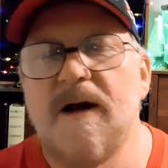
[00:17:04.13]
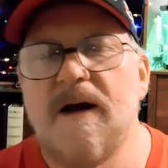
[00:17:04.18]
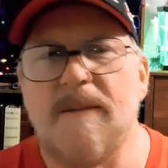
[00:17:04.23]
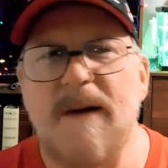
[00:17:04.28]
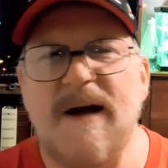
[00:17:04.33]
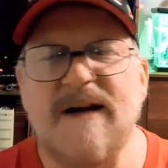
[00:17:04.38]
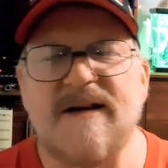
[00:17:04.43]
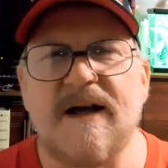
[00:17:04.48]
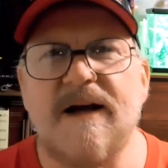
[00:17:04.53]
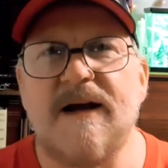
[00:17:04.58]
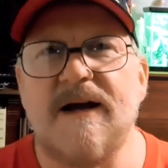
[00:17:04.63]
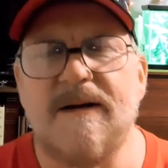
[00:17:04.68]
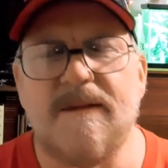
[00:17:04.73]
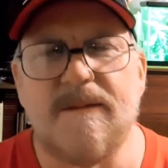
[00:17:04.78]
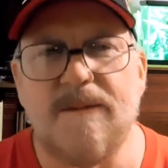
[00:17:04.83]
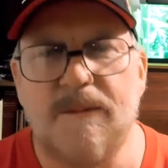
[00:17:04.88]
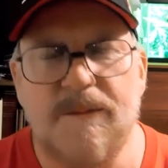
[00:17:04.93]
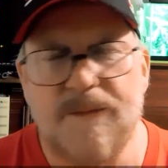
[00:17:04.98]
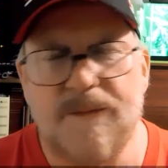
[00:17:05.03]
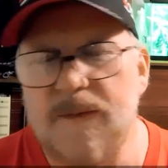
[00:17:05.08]
Basically,
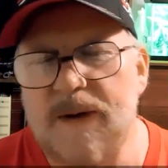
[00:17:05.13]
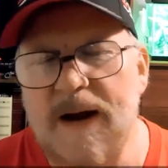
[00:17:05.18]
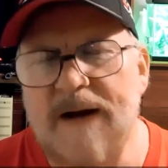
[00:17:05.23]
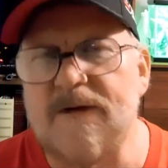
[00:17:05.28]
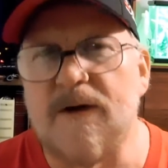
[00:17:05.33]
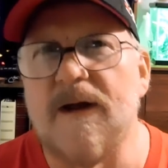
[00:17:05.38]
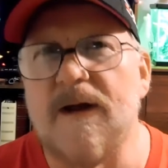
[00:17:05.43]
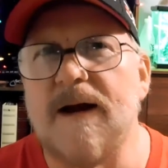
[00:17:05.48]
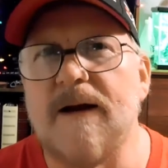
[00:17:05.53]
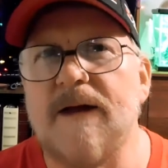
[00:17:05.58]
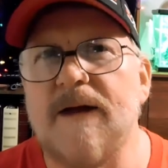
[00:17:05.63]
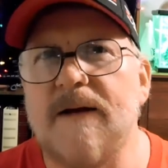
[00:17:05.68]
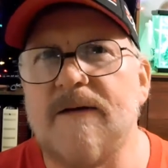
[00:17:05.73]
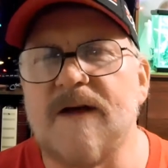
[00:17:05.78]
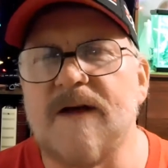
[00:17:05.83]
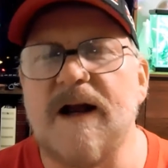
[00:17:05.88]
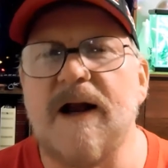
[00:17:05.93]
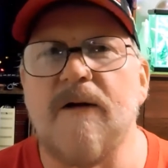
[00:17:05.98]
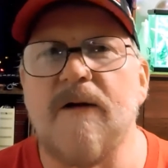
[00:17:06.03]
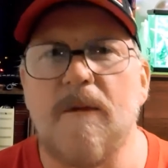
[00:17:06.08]
after they
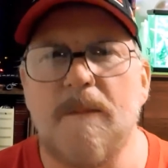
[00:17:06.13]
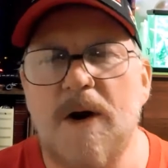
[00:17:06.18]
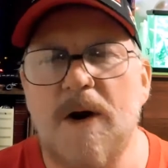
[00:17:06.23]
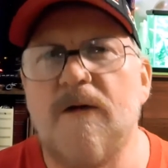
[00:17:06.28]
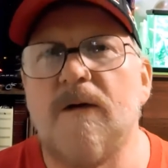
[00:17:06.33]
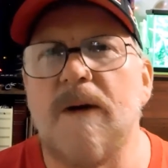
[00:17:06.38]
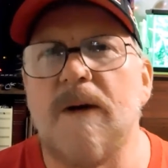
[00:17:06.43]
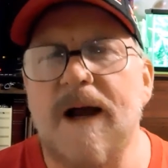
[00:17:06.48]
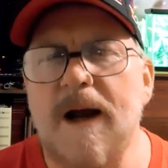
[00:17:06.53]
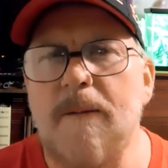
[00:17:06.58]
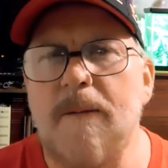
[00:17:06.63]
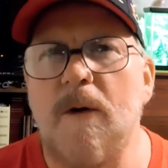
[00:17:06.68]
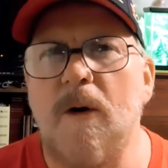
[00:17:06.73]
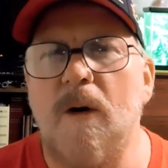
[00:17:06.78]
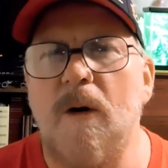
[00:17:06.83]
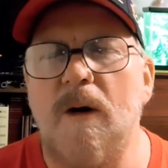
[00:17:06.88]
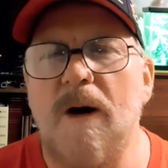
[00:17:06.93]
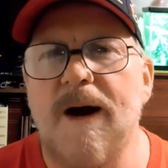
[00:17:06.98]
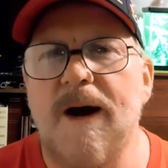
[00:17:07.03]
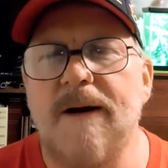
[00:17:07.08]
say they remove a
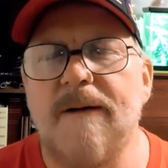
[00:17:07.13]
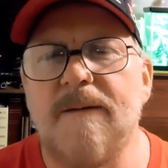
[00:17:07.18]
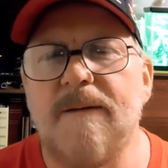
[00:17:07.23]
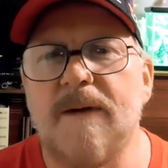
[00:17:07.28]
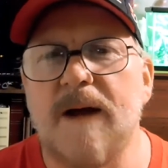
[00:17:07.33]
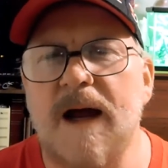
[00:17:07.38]
hemorrhoid,